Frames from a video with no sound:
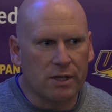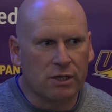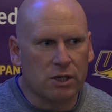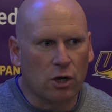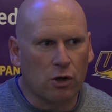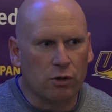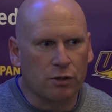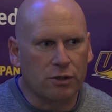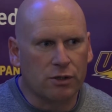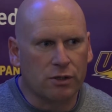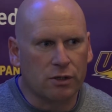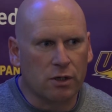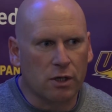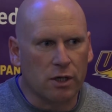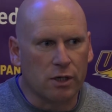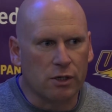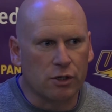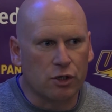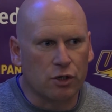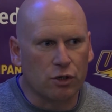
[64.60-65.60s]
as close
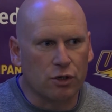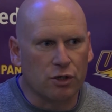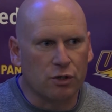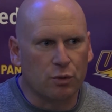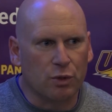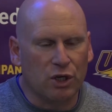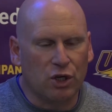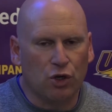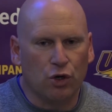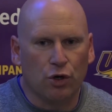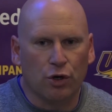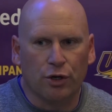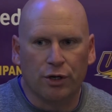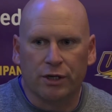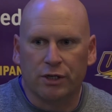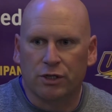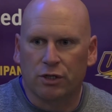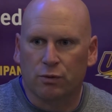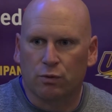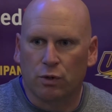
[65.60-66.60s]
as good as we could.
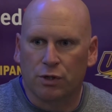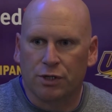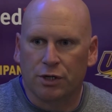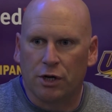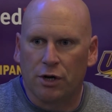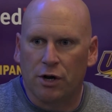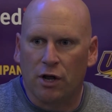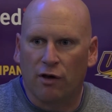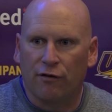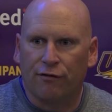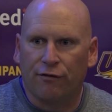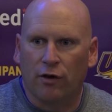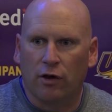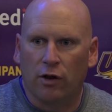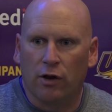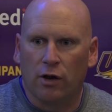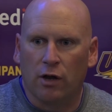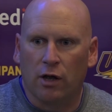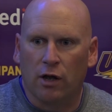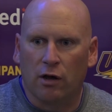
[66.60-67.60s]
It just wasn't enough
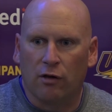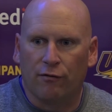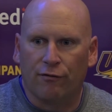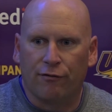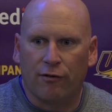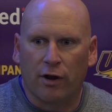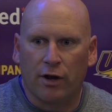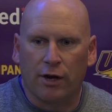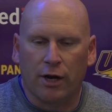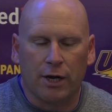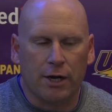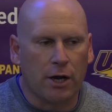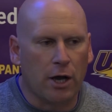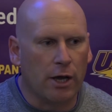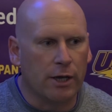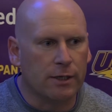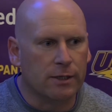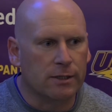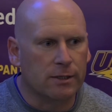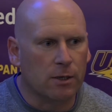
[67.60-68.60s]
on Friday
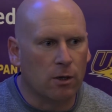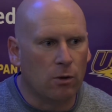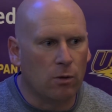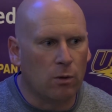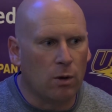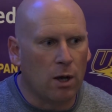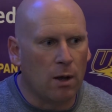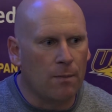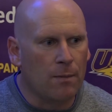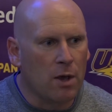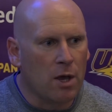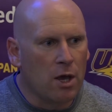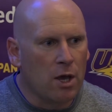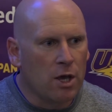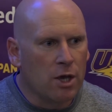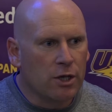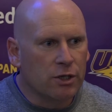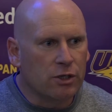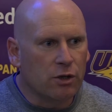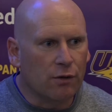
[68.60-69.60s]
night. So
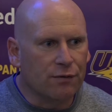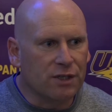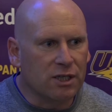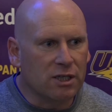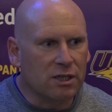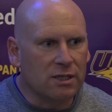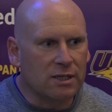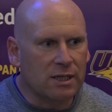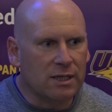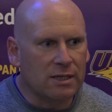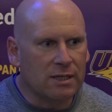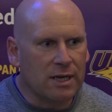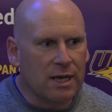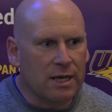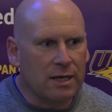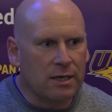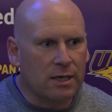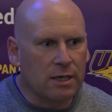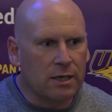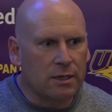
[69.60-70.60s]
obviously the season
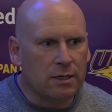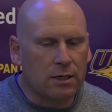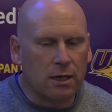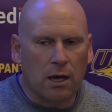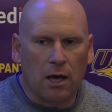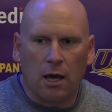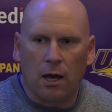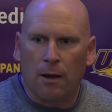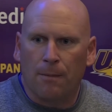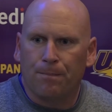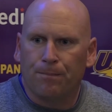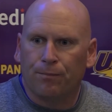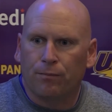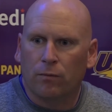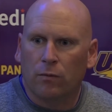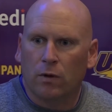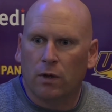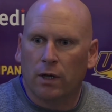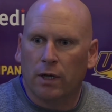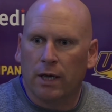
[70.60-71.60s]
ended,
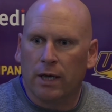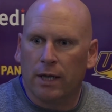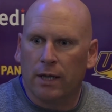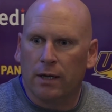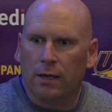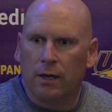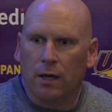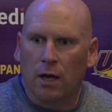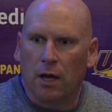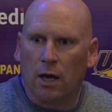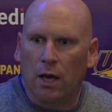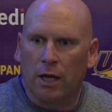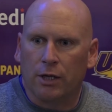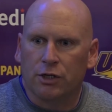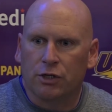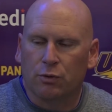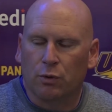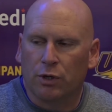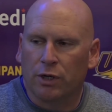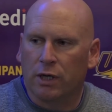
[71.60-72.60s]
and I
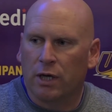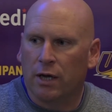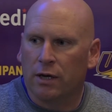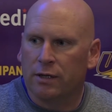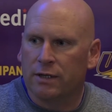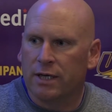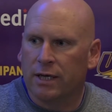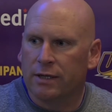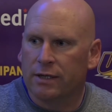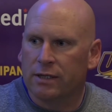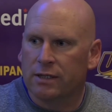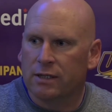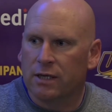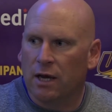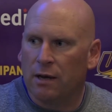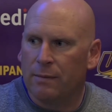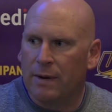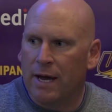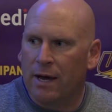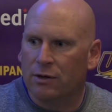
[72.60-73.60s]
just want to kind of take this
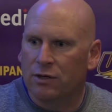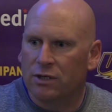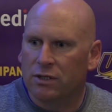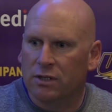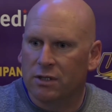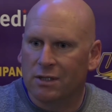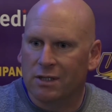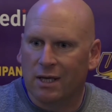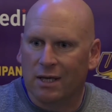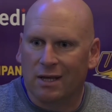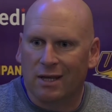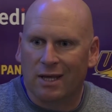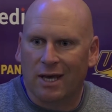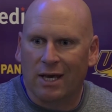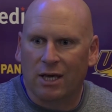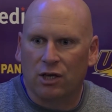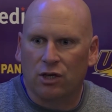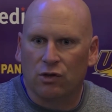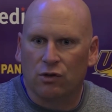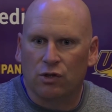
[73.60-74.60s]
time now just to say
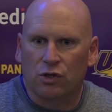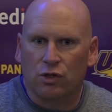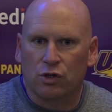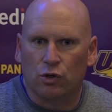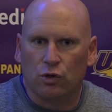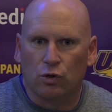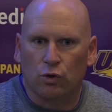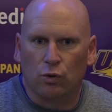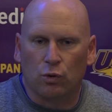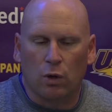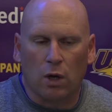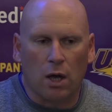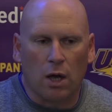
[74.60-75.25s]
thank you to